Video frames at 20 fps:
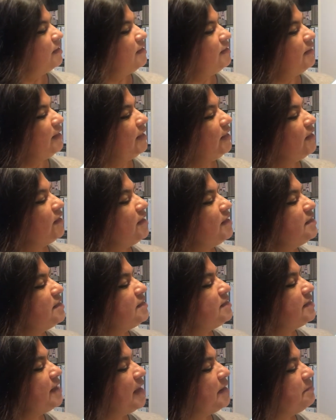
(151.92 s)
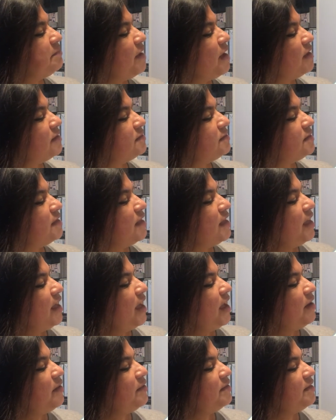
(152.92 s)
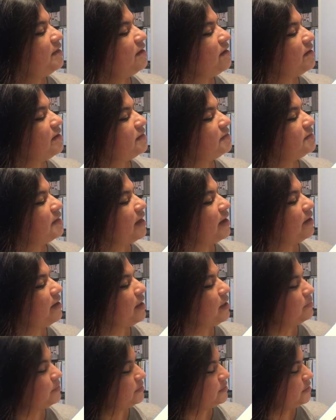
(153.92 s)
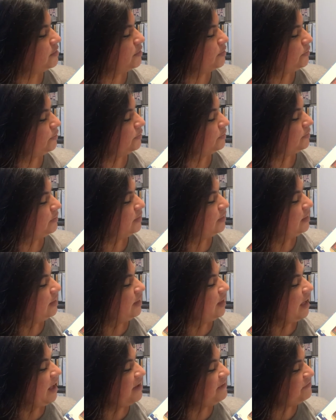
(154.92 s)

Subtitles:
They look in the sandbox. Harry the Arctic's hair helps too. I